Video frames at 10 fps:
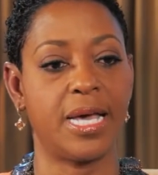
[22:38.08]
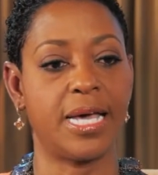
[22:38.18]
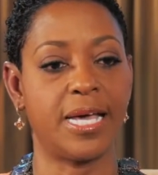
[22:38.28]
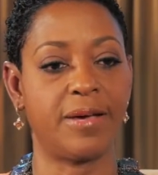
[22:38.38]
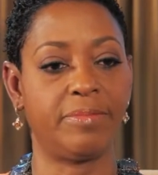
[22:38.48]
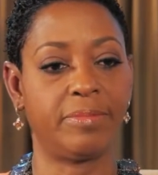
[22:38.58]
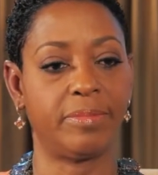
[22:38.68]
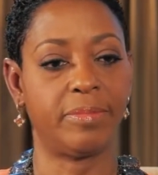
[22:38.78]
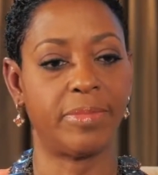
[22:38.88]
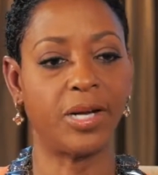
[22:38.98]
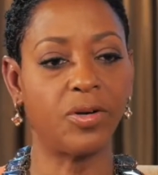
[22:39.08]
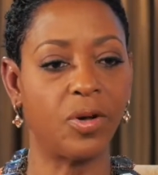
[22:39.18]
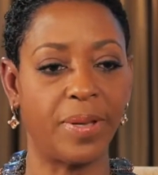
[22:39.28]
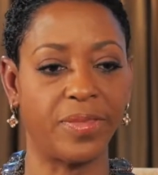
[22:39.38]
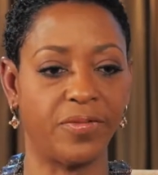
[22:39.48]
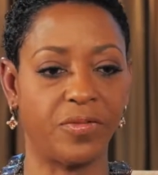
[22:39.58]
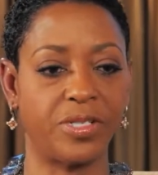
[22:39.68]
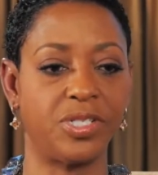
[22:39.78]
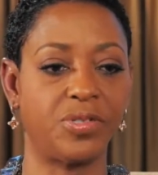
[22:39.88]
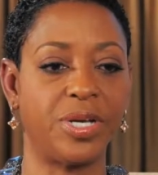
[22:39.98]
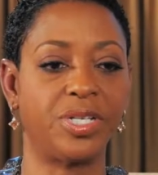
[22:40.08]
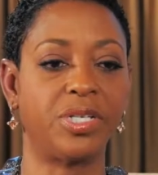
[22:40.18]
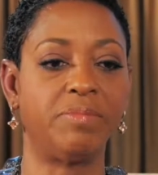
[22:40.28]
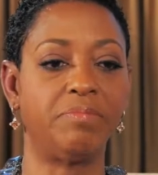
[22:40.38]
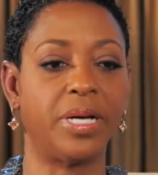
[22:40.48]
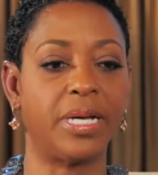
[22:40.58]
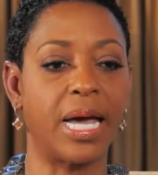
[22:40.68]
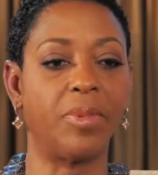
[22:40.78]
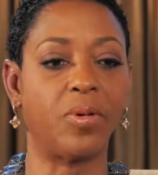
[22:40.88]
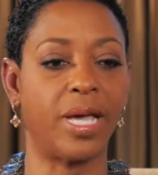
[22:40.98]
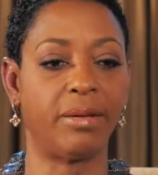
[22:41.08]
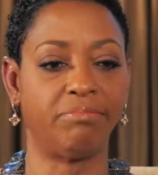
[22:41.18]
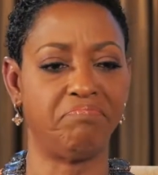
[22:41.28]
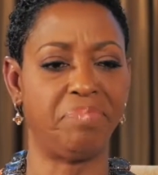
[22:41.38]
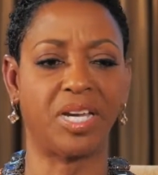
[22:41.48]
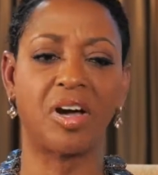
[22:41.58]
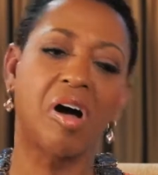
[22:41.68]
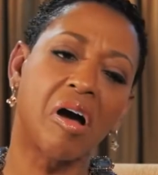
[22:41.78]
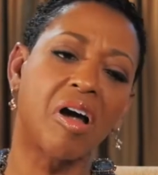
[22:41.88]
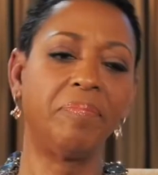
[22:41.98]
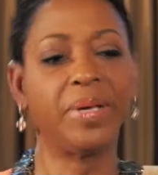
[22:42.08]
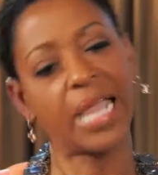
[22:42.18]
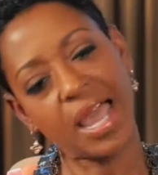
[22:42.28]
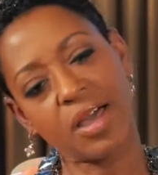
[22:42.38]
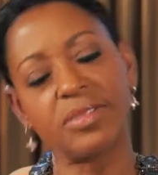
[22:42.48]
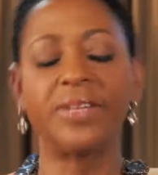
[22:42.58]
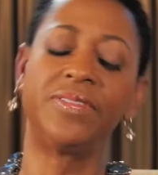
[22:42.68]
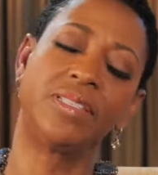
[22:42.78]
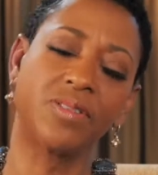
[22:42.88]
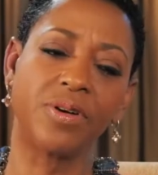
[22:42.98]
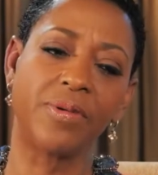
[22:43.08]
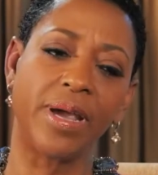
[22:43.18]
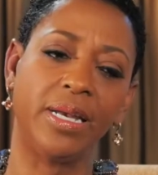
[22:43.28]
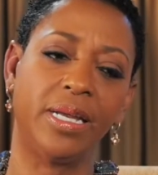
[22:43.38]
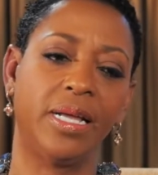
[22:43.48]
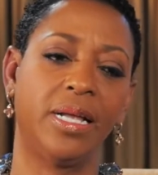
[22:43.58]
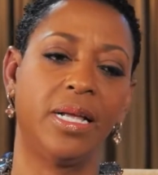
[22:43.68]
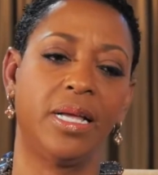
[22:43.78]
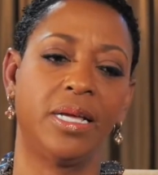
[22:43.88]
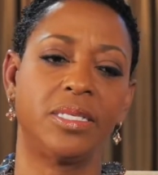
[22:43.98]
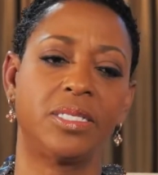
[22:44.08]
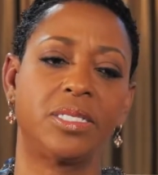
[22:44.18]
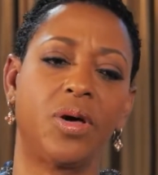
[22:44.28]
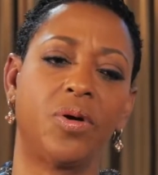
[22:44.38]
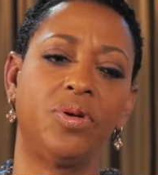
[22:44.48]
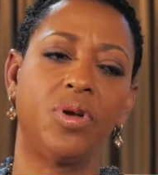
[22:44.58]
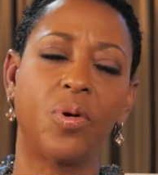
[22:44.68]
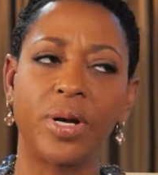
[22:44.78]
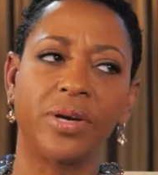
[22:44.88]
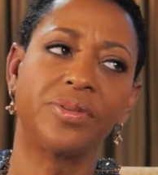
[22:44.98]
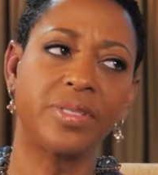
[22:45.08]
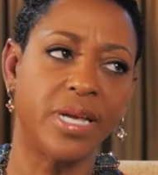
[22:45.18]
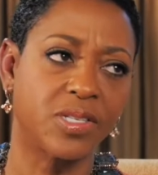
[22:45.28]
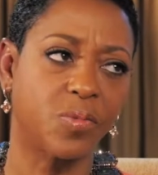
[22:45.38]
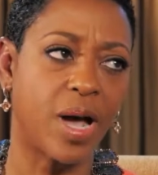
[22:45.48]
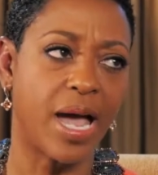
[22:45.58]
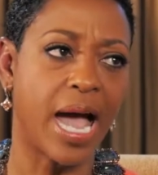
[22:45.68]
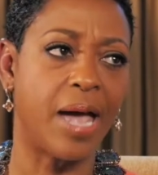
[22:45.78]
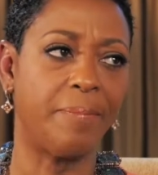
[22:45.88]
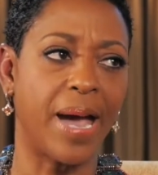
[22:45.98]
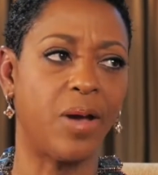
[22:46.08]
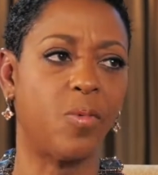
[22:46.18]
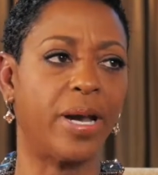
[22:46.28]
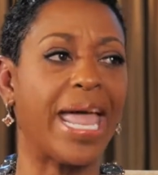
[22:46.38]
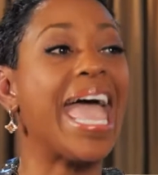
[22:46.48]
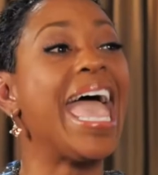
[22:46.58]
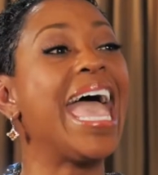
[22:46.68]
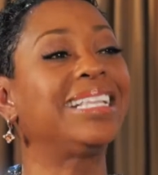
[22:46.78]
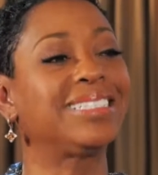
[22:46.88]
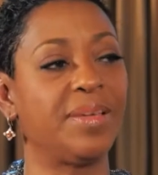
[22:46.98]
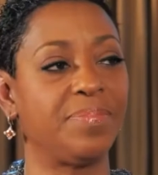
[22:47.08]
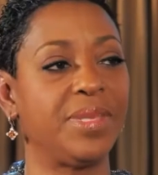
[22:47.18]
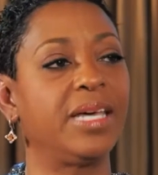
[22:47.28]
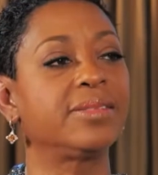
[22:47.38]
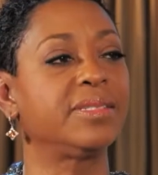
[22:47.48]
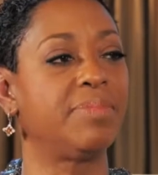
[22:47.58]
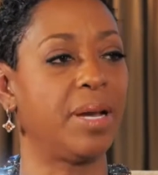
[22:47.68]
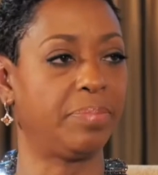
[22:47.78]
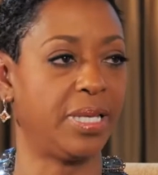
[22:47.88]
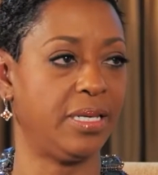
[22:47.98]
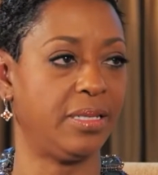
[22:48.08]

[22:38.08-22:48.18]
They don't know about the divorce situation, but I'm okay. Big car, big house, everything's going great. So no one understands why I might want to add something else to my plate.